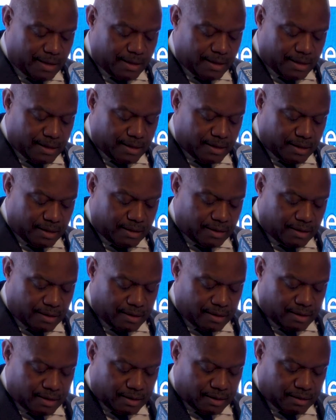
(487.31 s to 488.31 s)

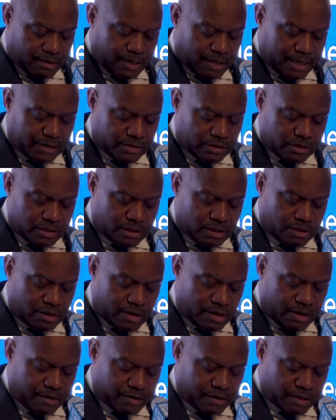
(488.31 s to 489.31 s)
and other counties in
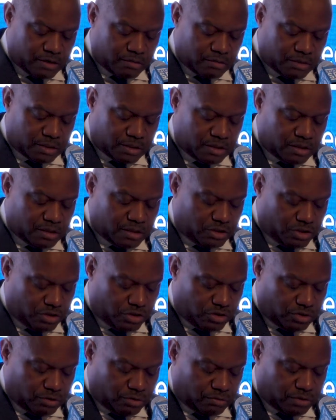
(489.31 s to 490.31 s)
the areas with the
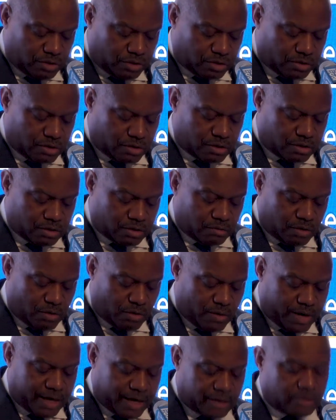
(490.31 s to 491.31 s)
additional resources
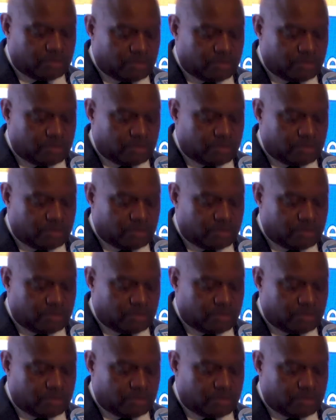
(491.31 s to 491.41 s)
required